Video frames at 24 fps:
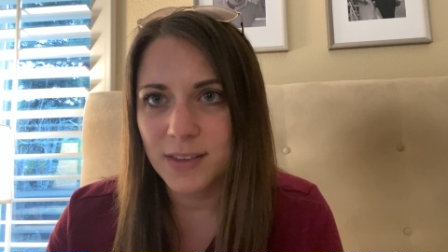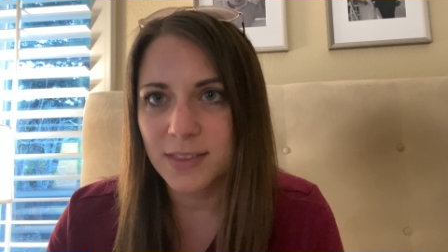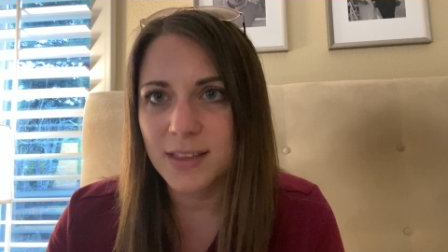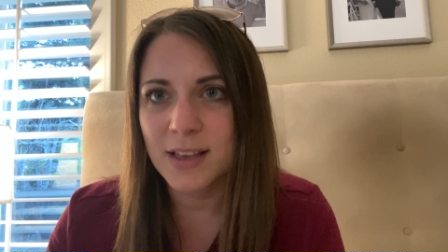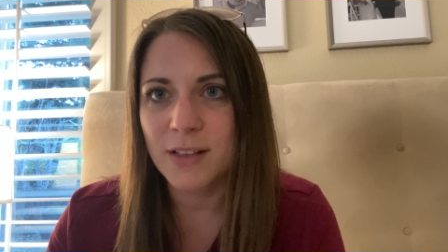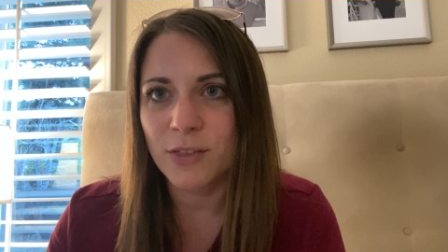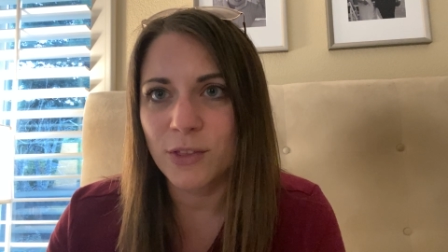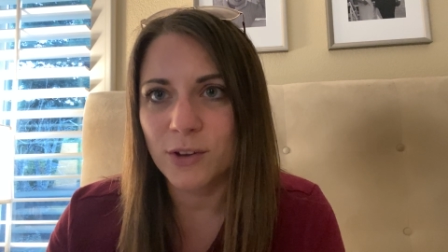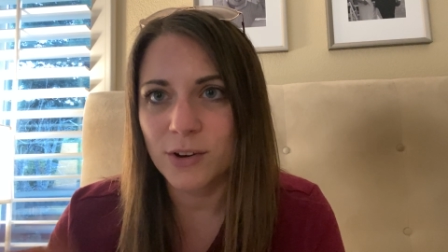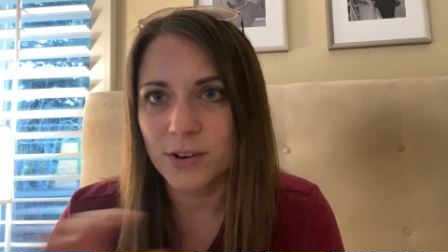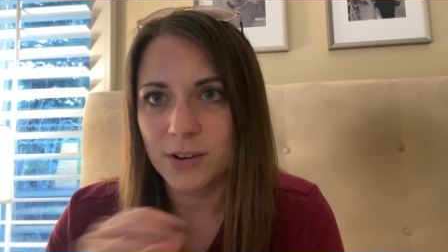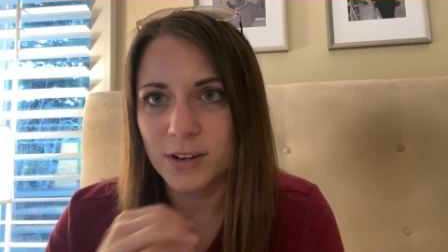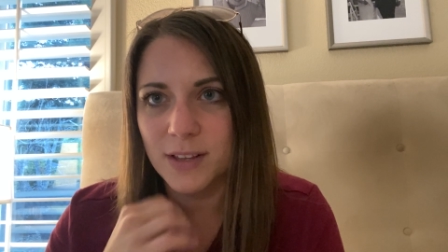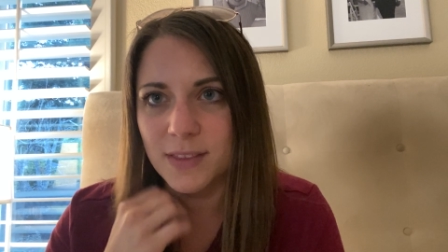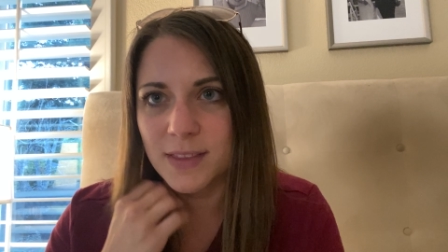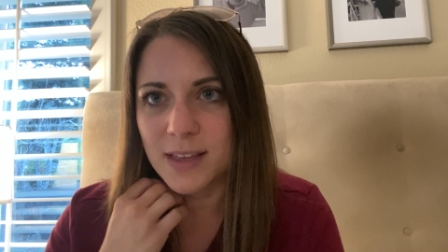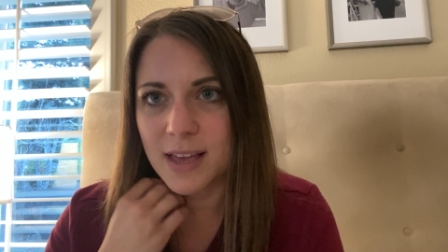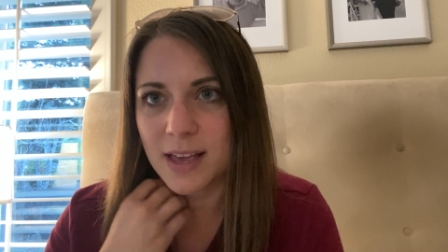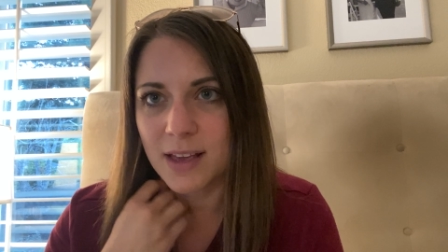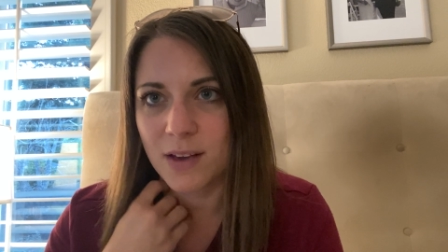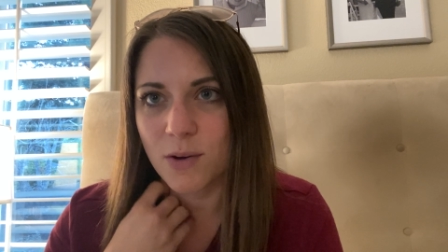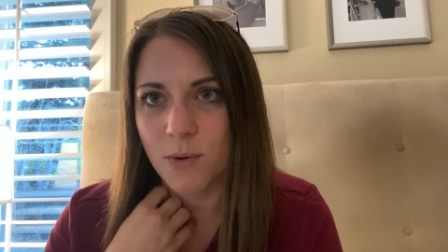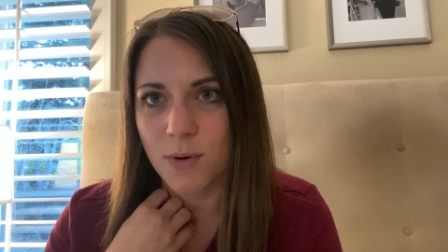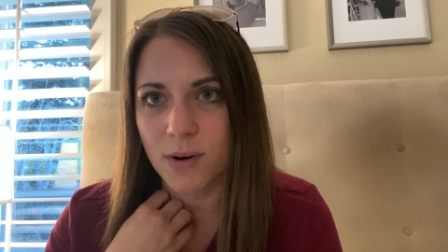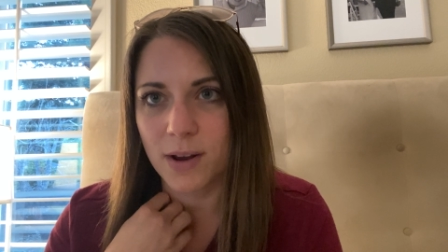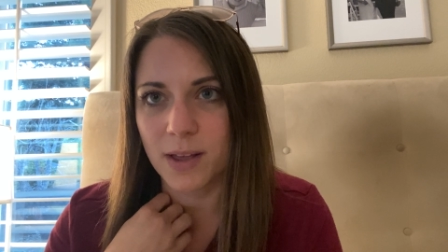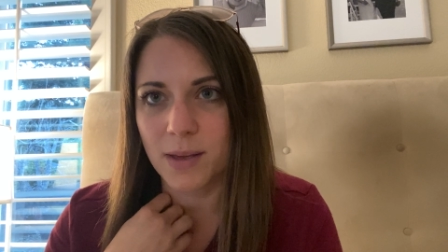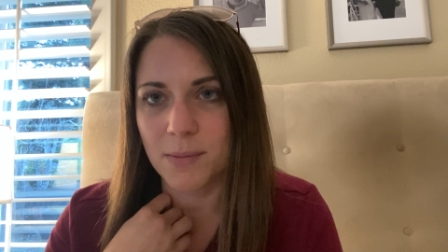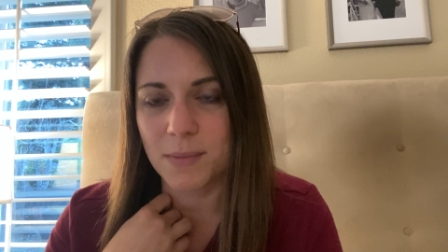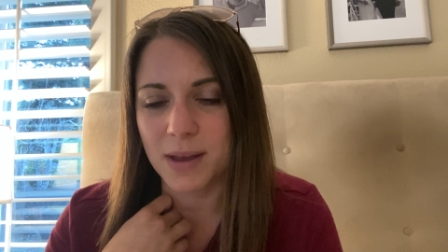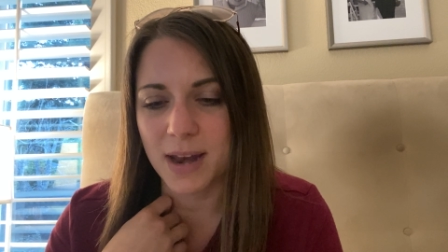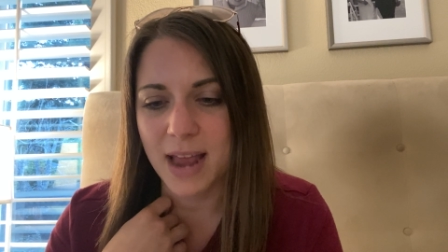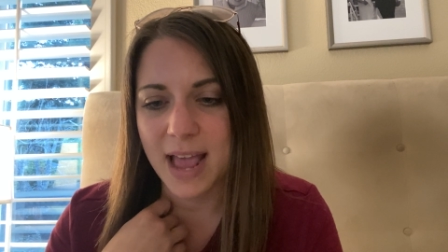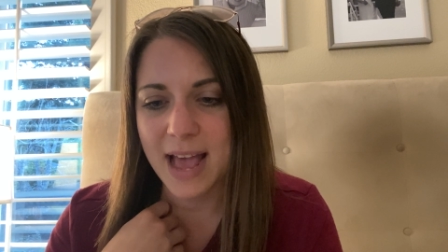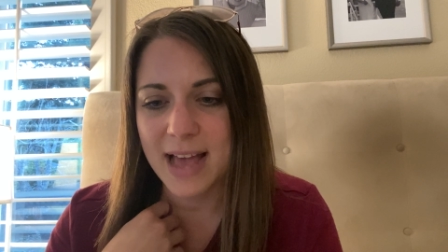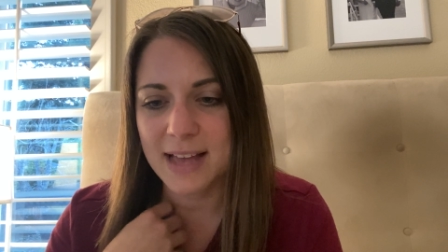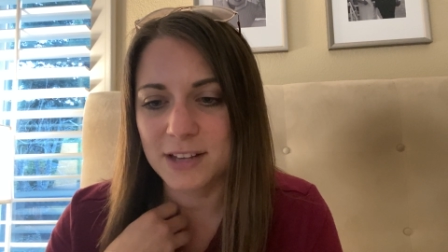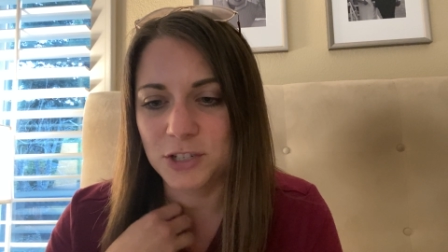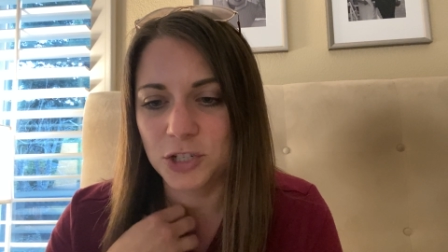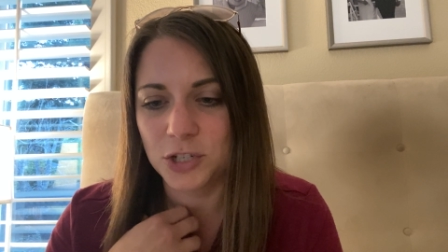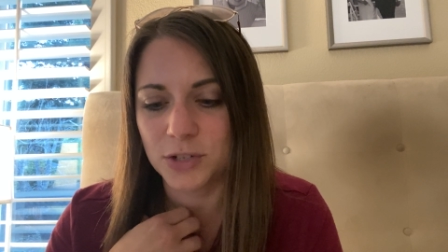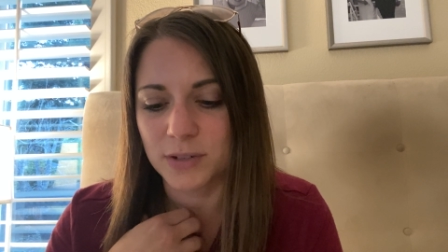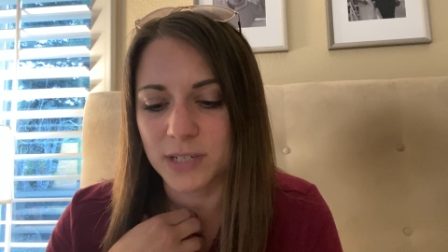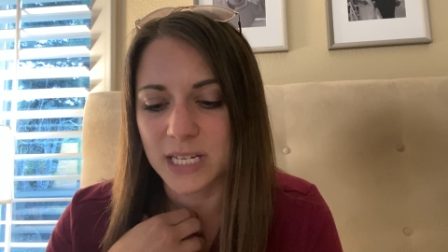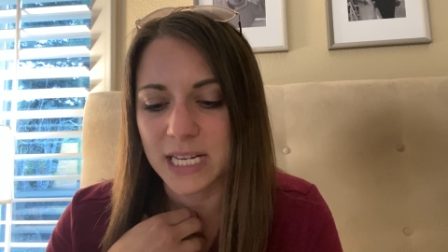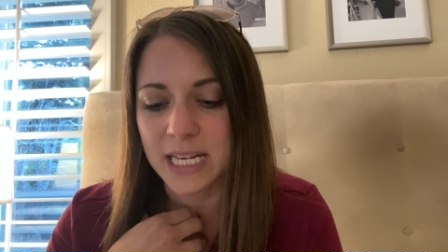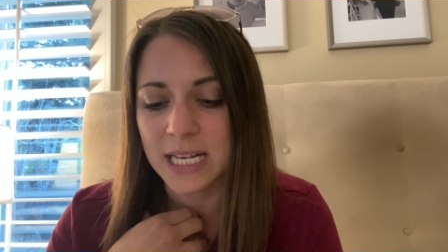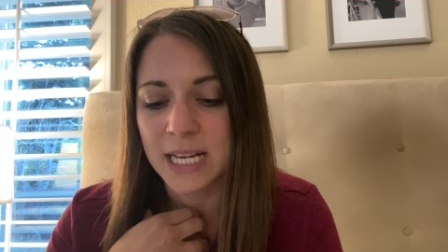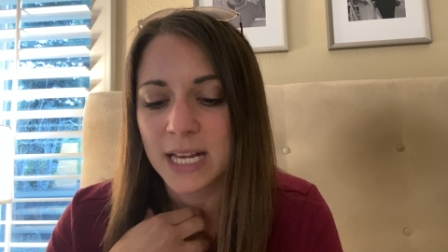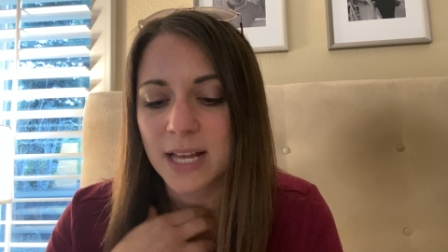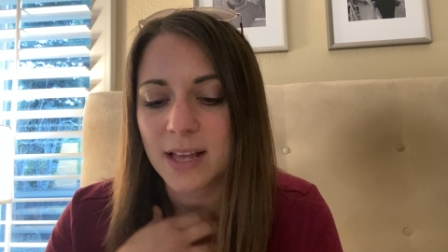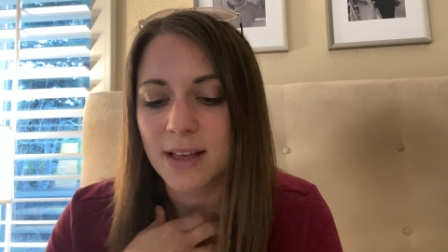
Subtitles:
they learn in the Egorium and hatchery,